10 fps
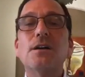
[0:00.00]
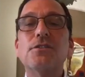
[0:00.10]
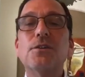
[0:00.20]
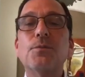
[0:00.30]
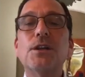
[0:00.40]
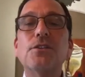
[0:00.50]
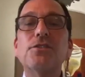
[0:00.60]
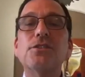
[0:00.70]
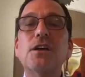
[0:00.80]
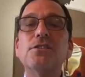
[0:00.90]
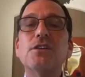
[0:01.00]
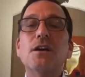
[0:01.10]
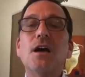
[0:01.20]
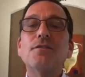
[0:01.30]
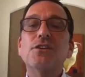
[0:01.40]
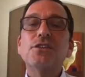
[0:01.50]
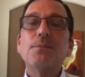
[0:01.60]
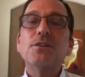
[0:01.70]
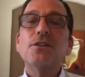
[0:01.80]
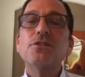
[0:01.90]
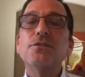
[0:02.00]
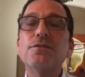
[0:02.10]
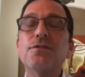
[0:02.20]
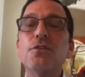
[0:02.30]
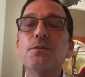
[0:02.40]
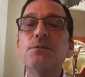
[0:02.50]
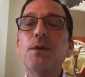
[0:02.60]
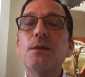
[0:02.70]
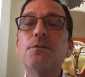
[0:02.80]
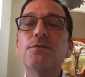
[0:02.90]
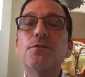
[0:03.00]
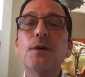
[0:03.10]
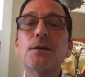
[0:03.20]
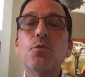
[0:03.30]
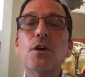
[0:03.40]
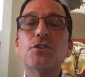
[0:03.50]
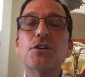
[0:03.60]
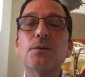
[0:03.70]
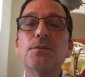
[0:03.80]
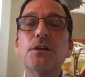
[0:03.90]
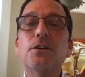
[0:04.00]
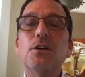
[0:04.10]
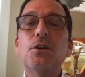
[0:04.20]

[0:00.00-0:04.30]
Someone else says, "I've accepted a deferment payment from my mortgage company.